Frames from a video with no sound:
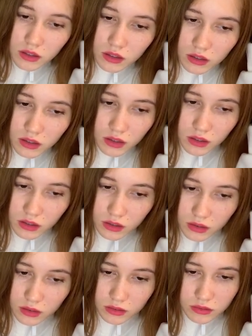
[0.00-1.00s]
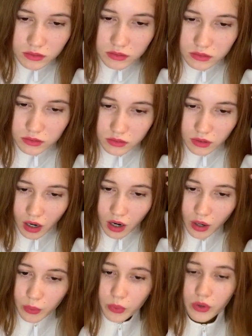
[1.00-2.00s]
um,
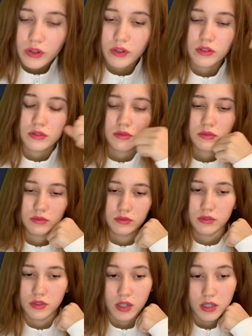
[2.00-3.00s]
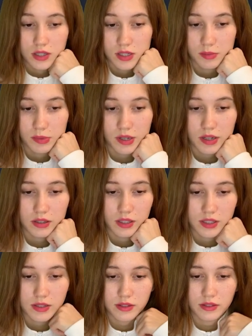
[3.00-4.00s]
our concept uh,
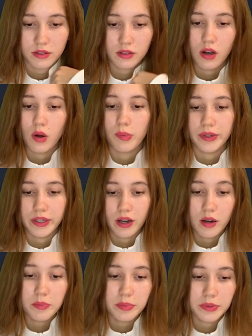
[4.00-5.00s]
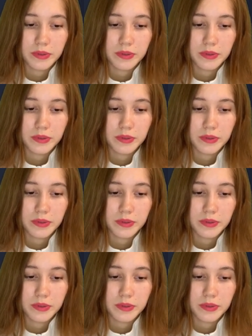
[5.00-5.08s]
let's open up